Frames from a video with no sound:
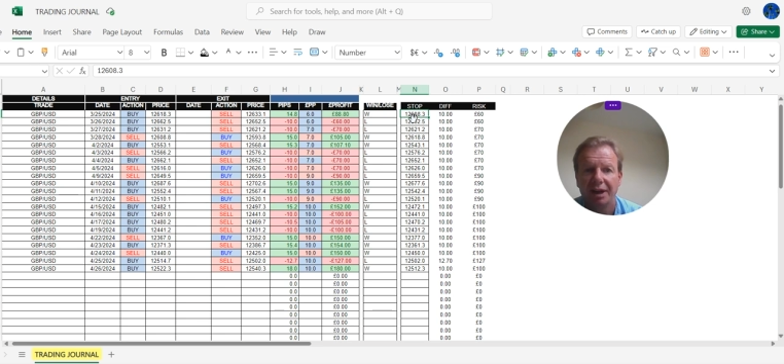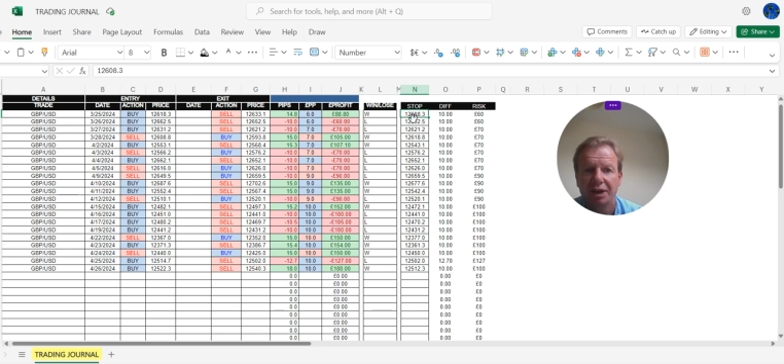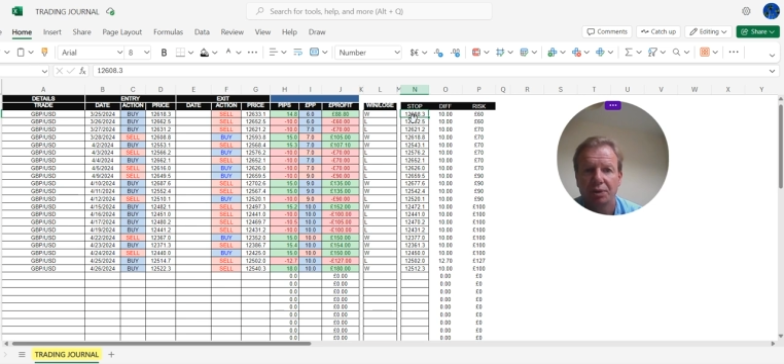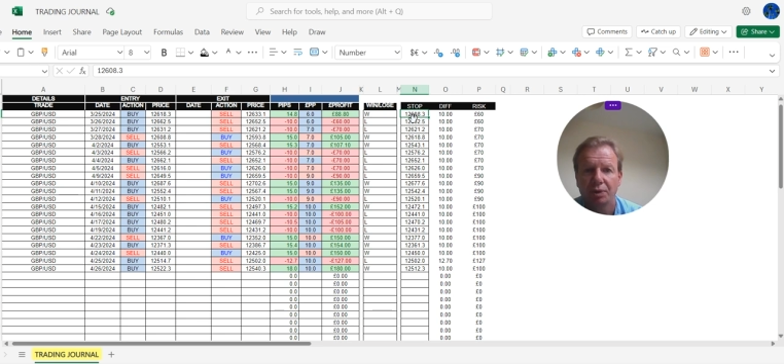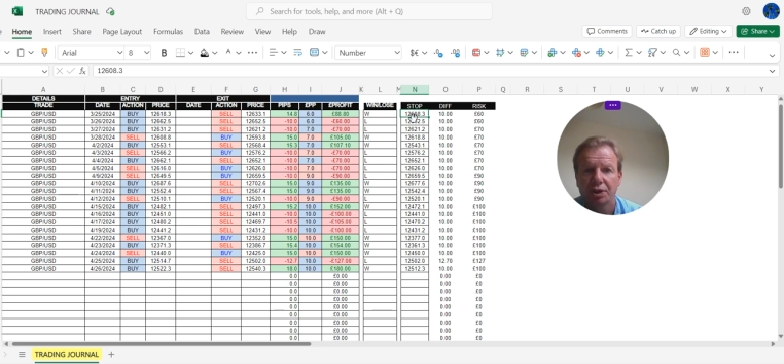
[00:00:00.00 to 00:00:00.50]

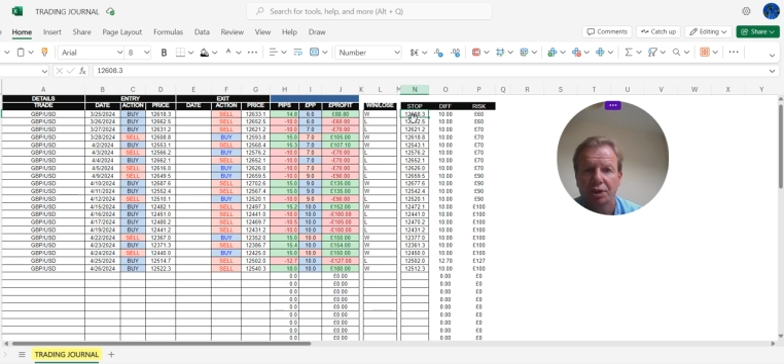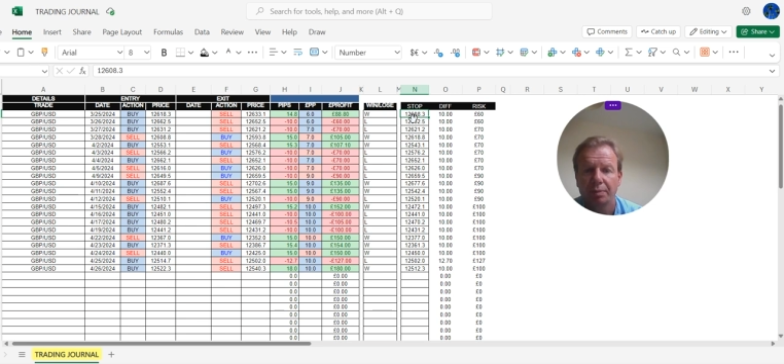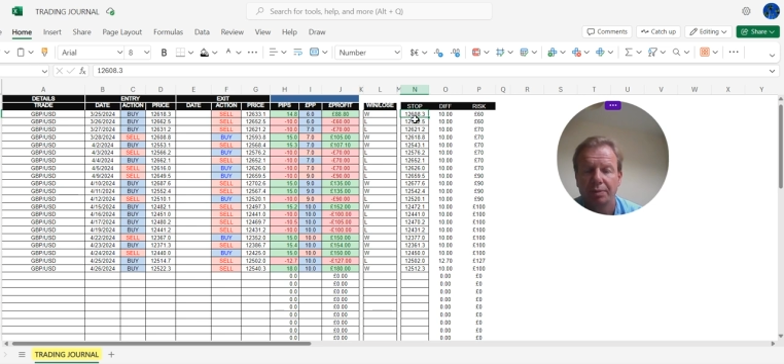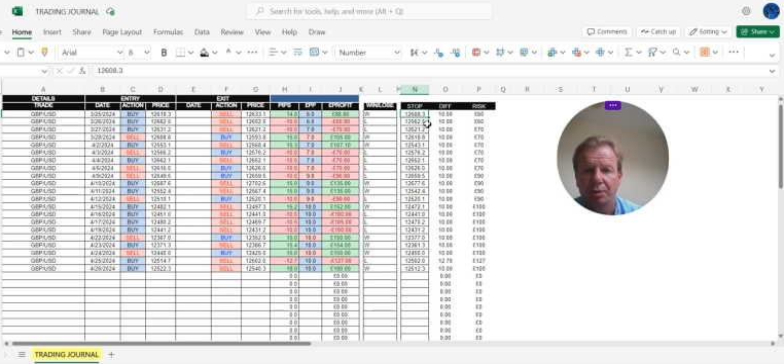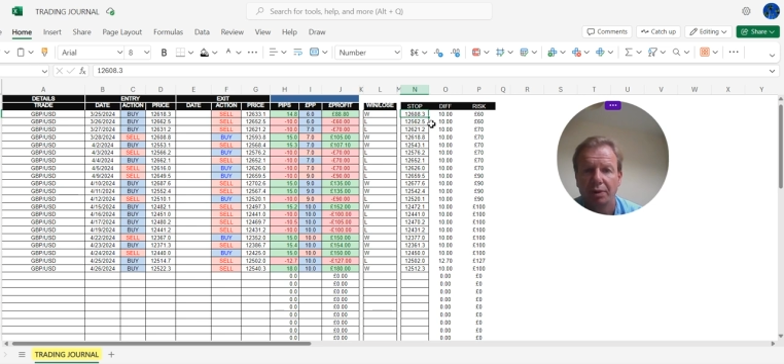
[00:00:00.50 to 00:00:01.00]
So what
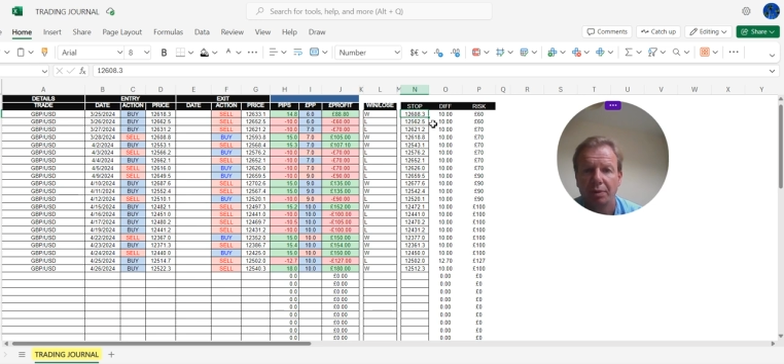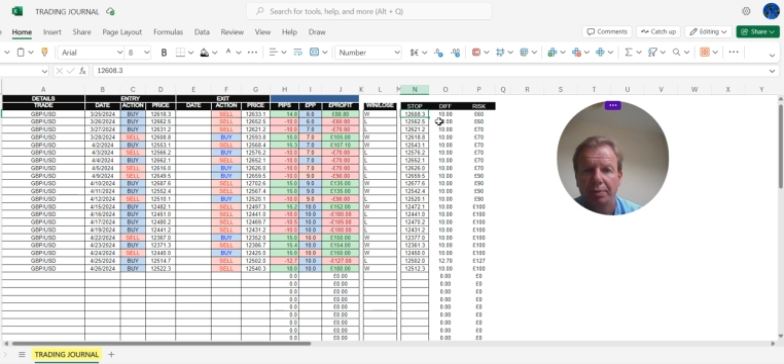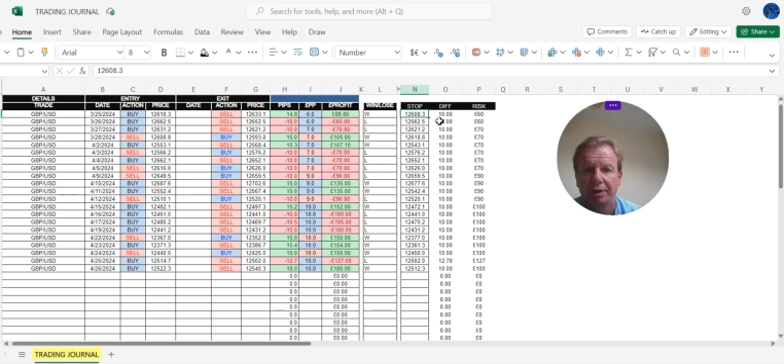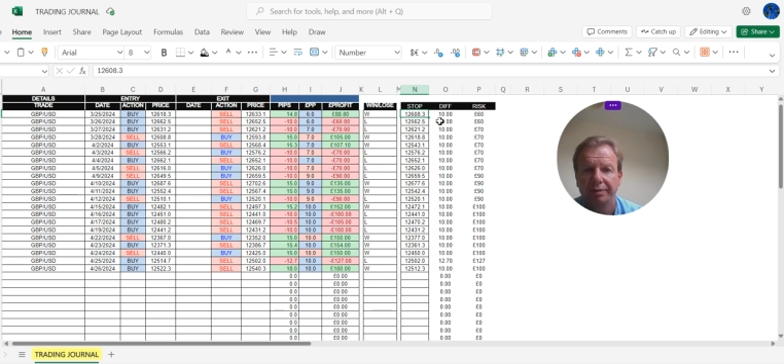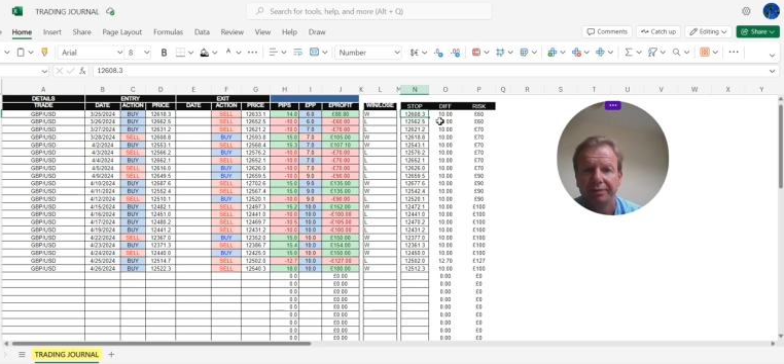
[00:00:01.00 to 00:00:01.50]
stop you want to
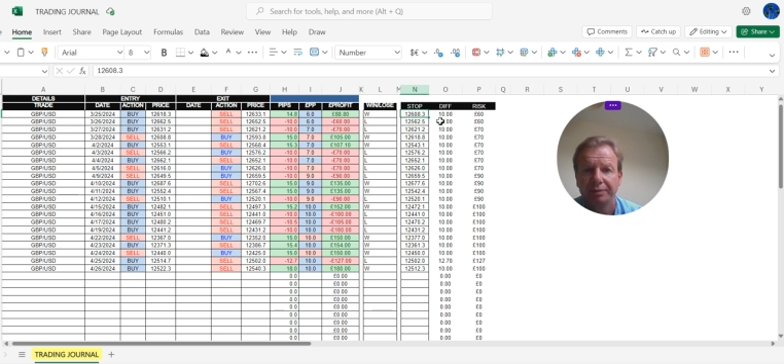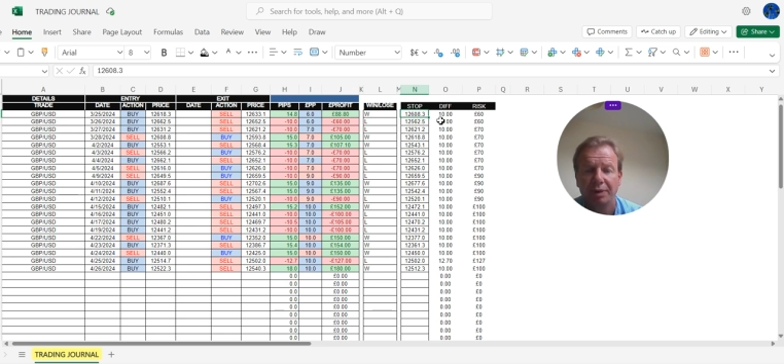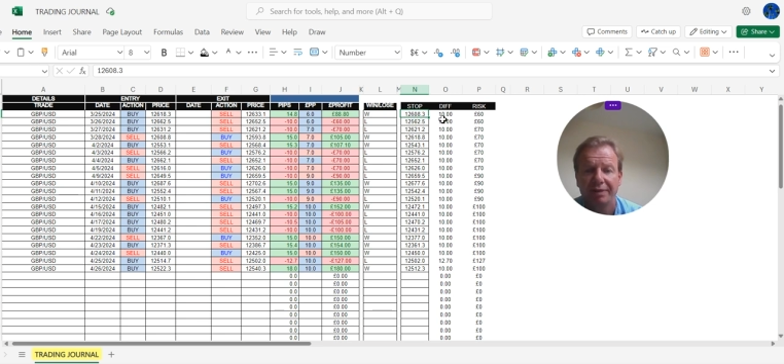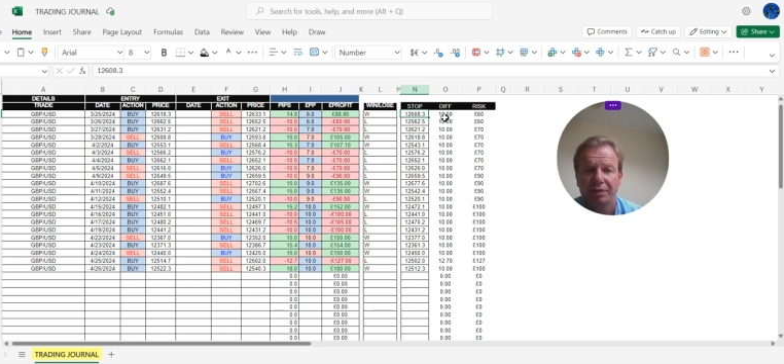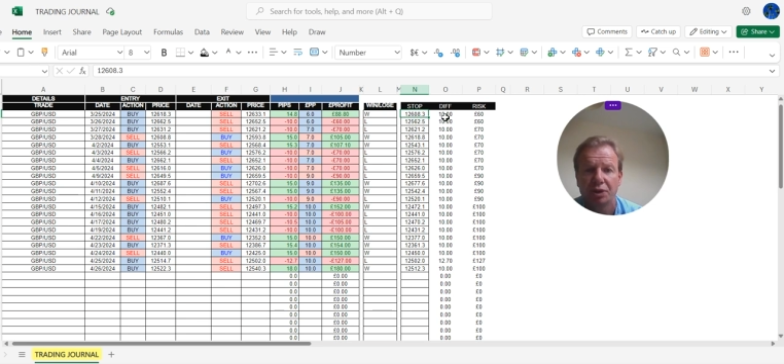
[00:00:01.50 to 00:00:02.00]
put,
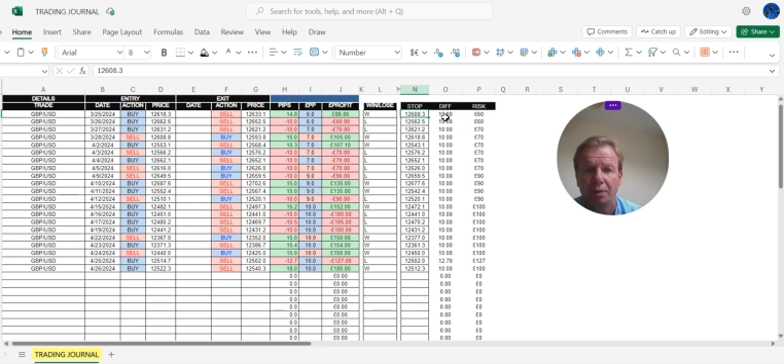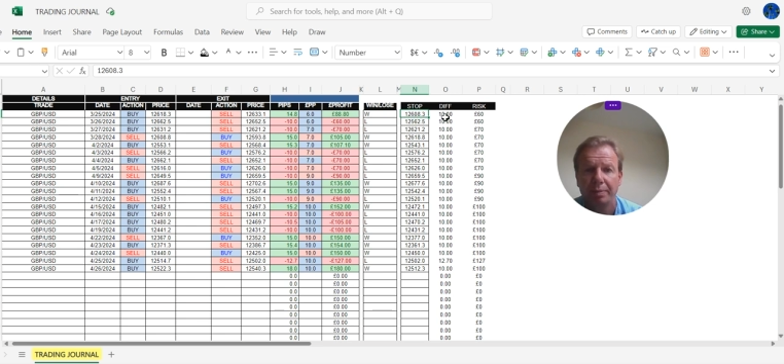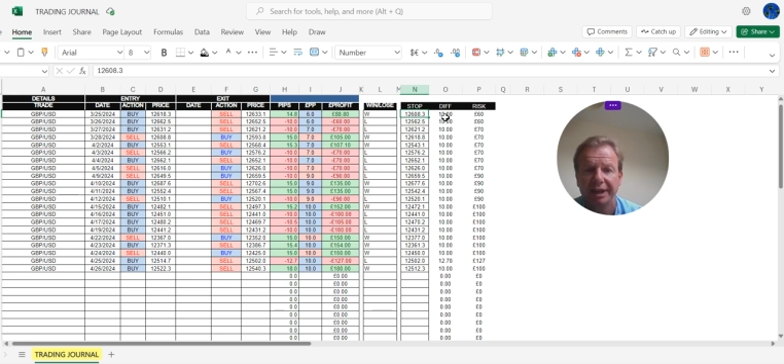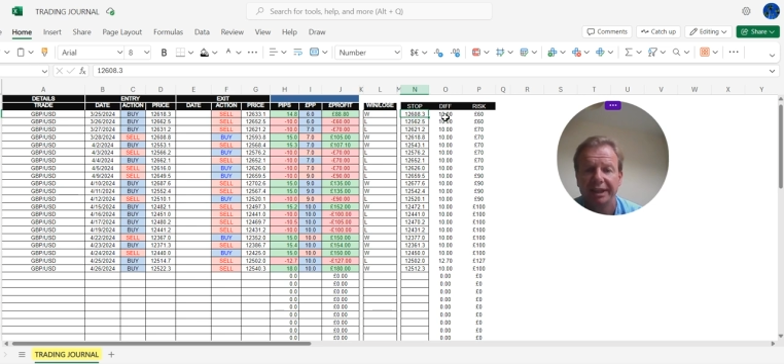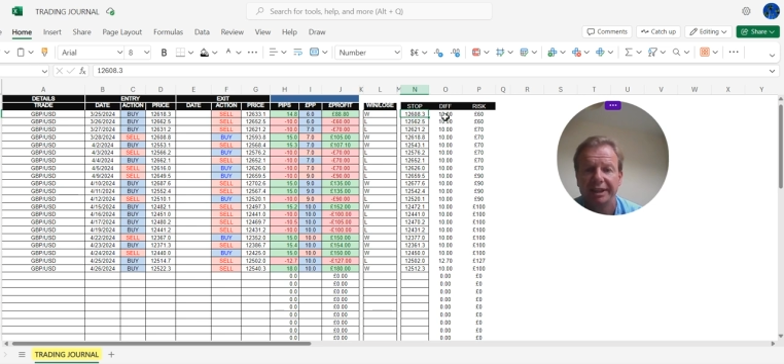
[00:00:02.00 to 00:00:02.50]
whatever stop
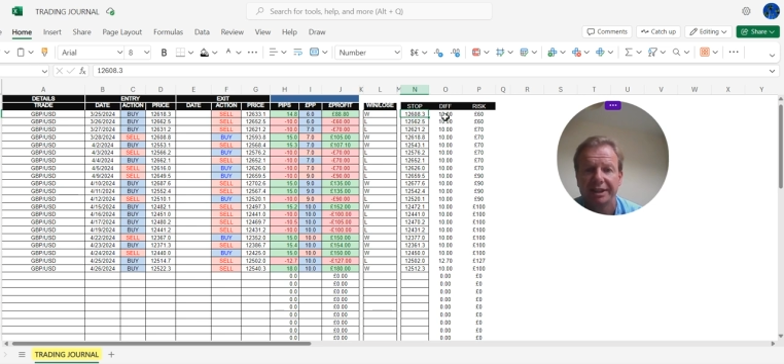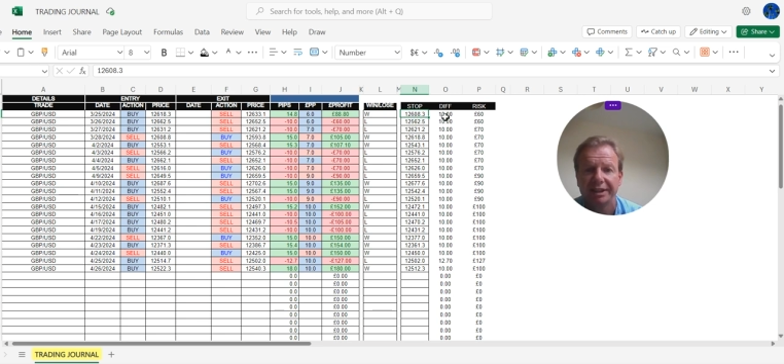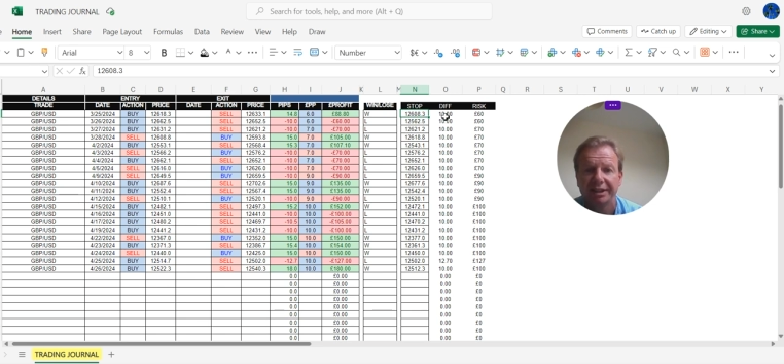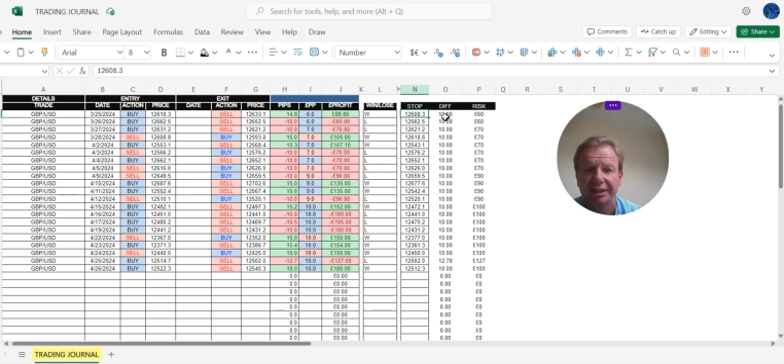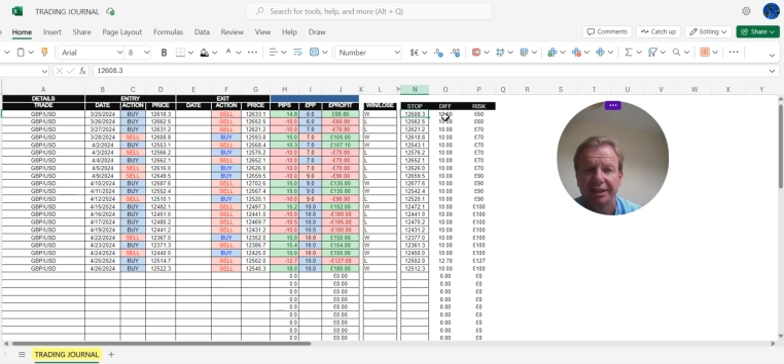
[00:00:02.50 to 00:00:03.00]
it is.